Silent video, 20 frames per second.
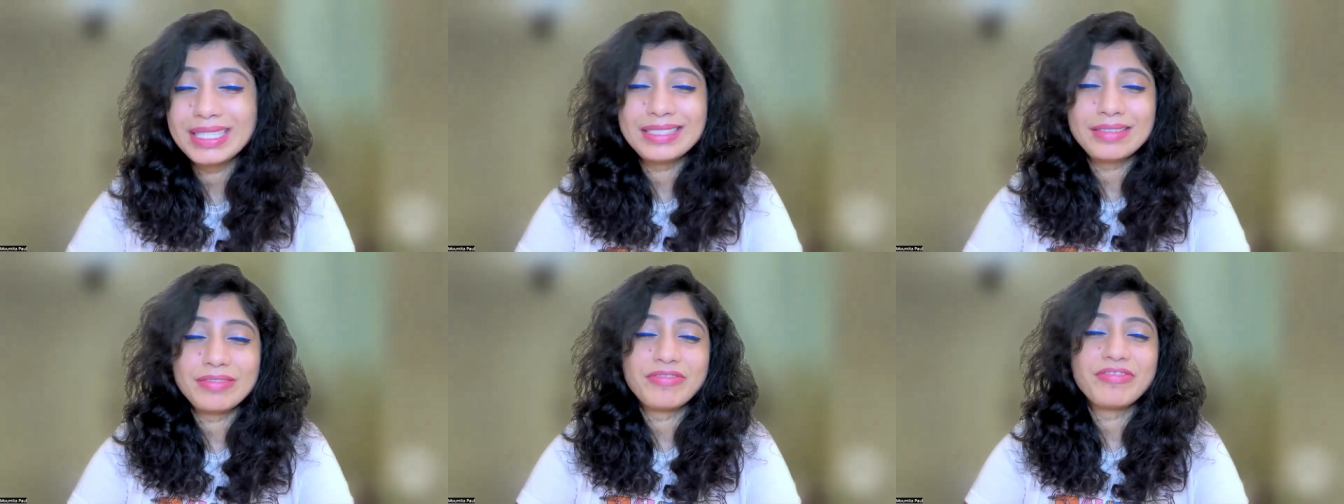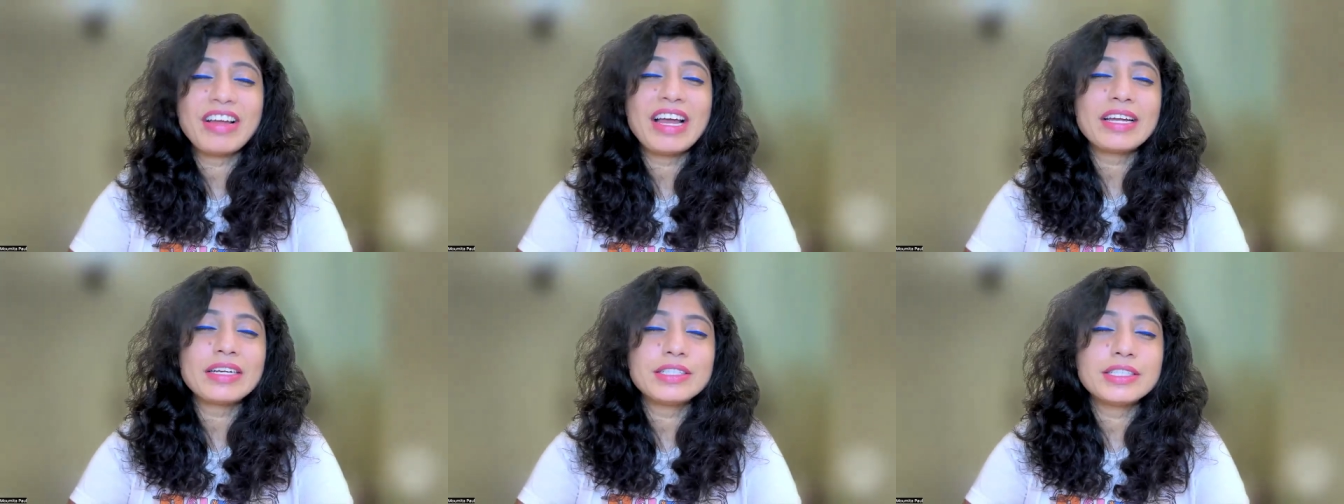
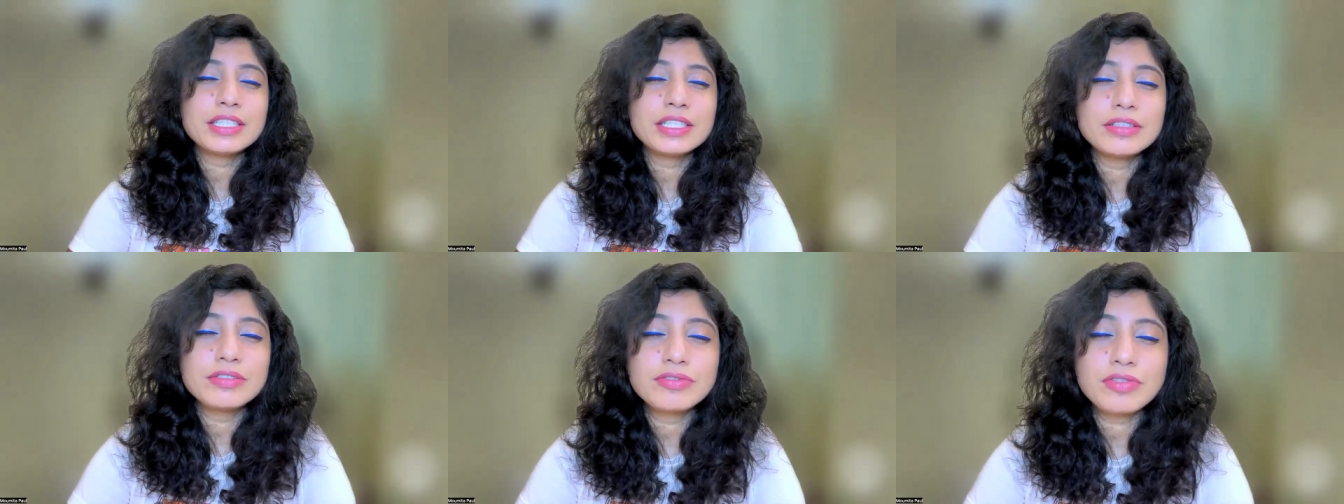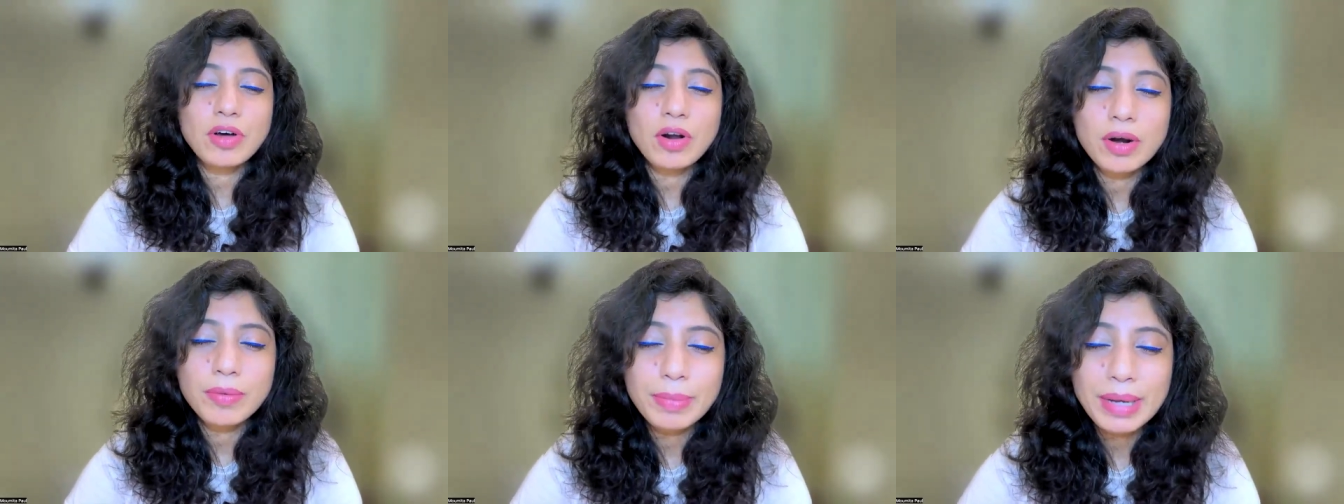defective
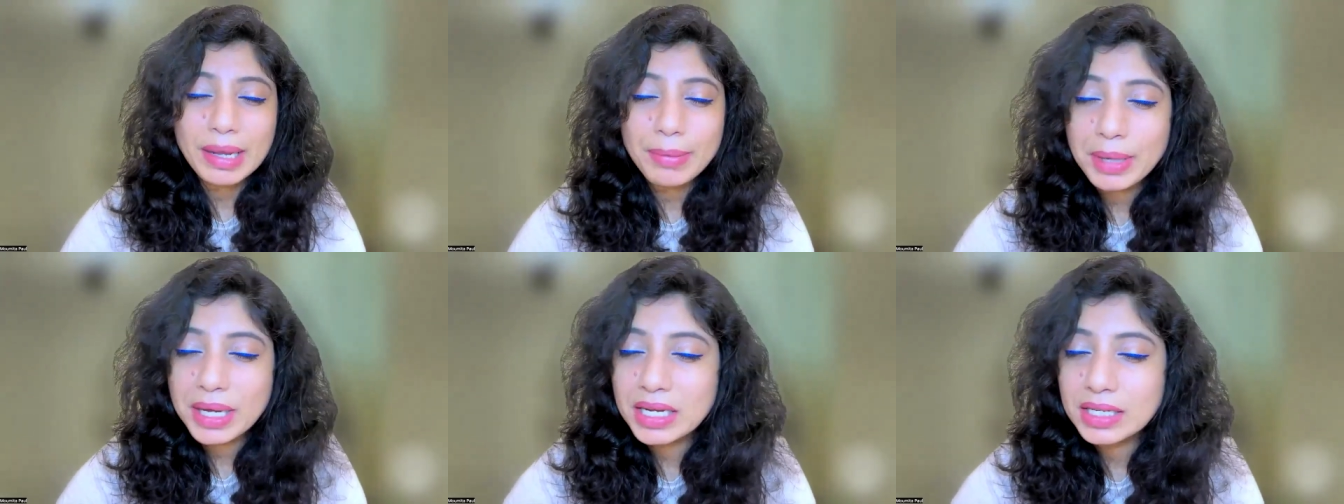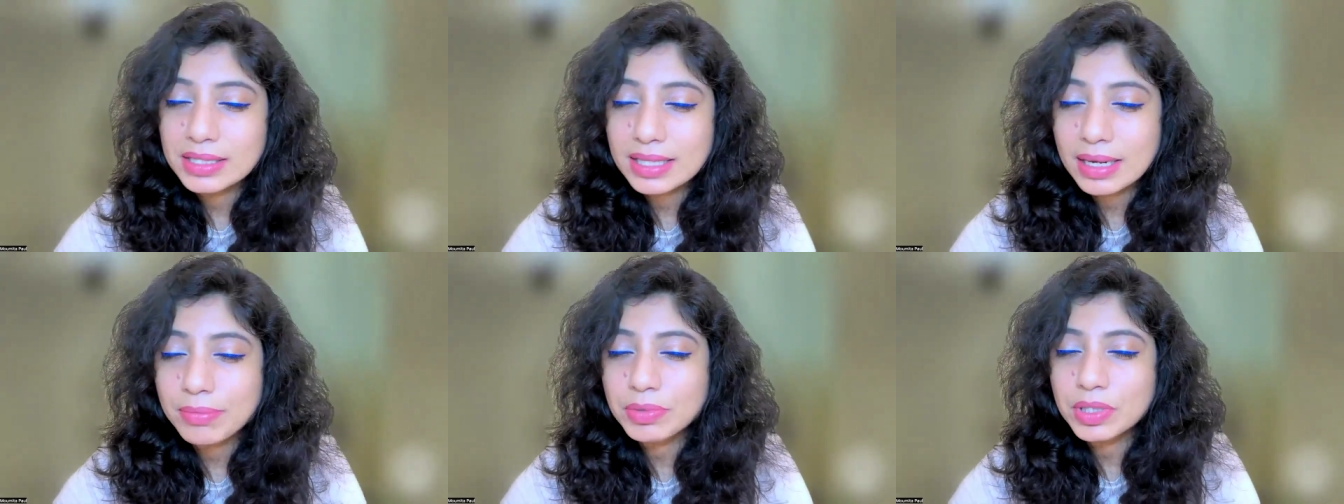or maybe
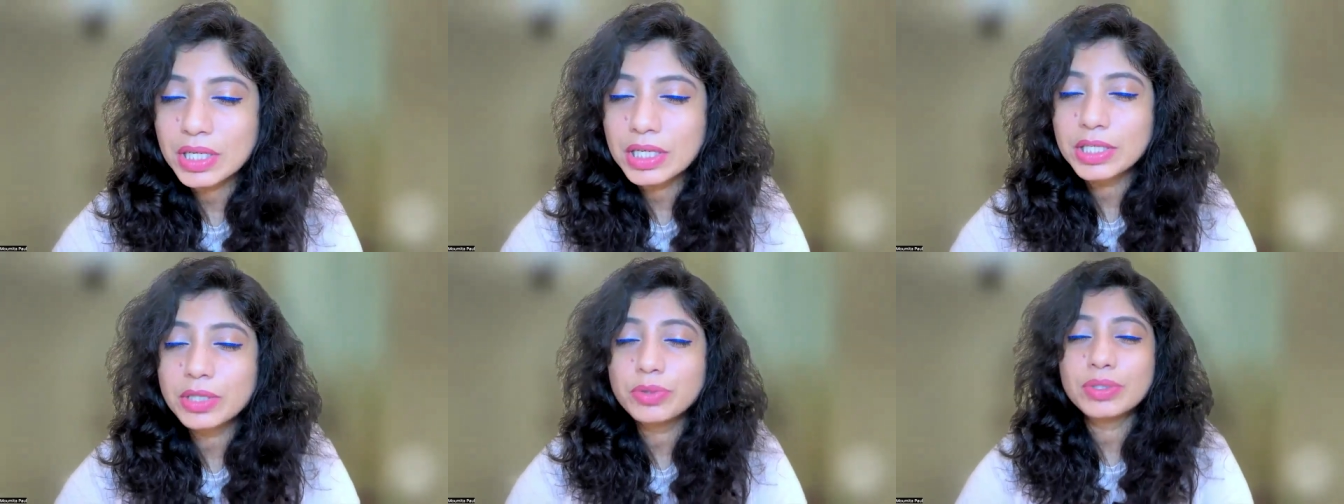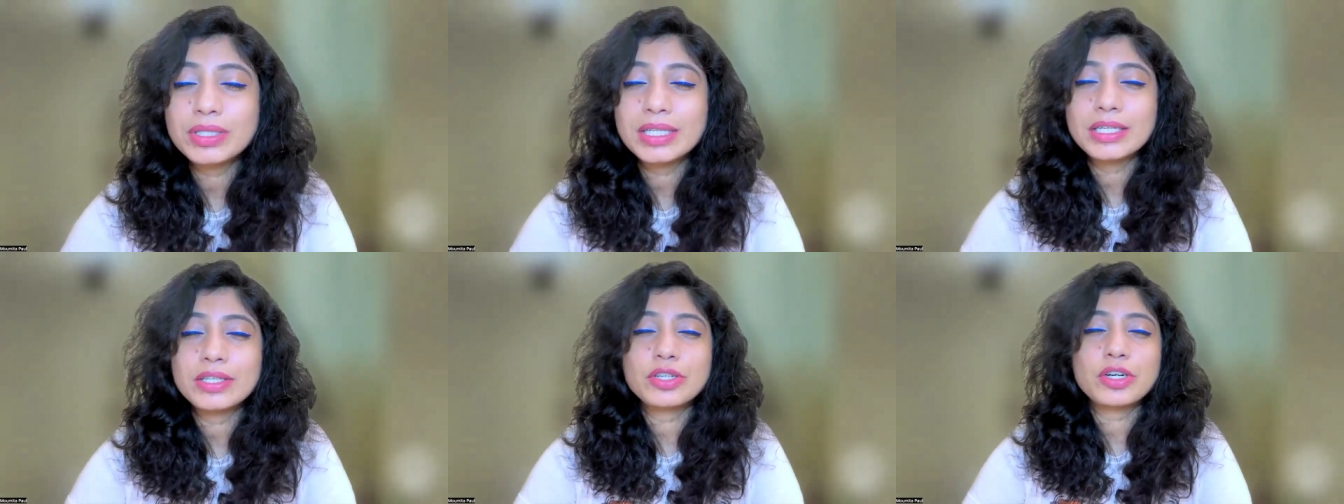something you
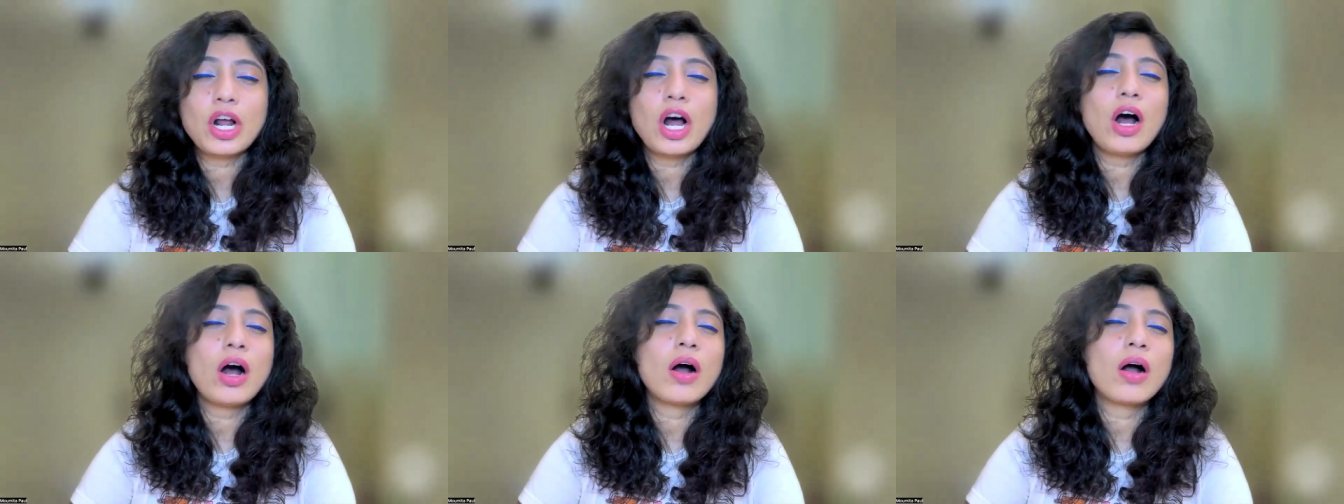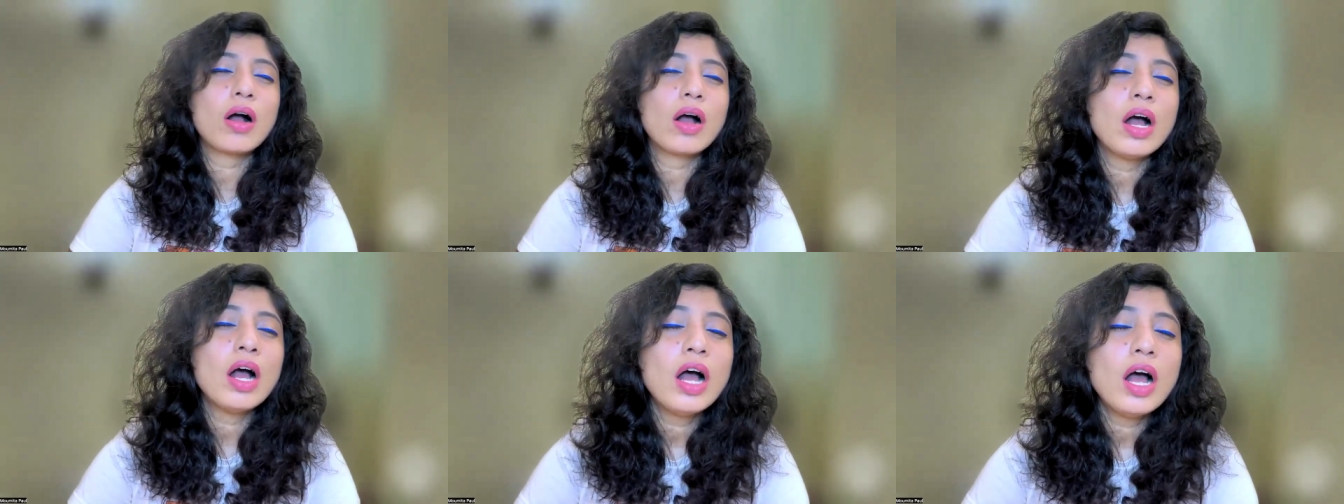did
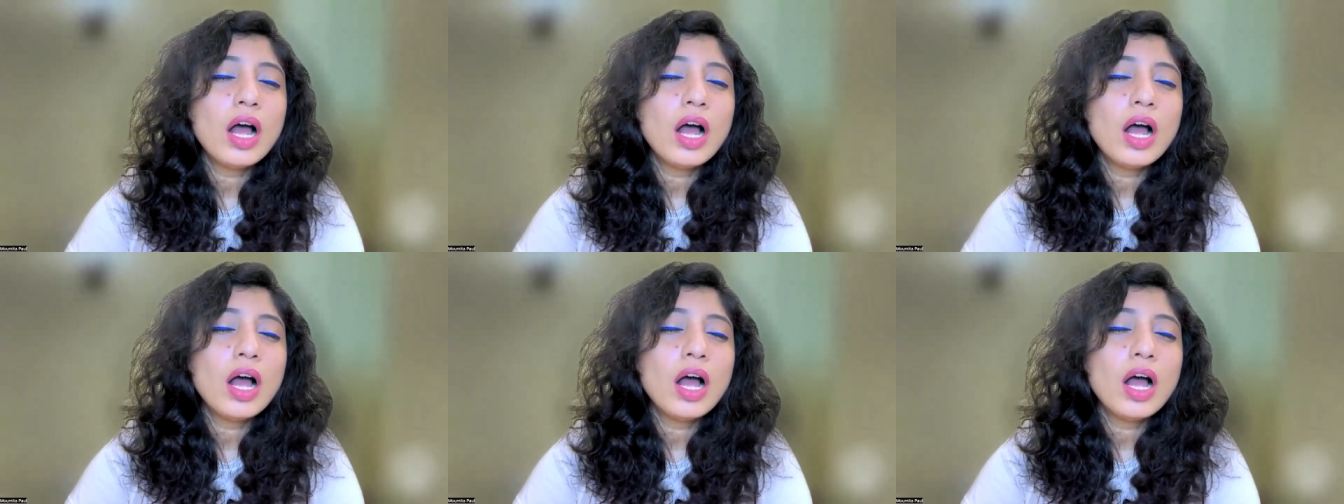wrong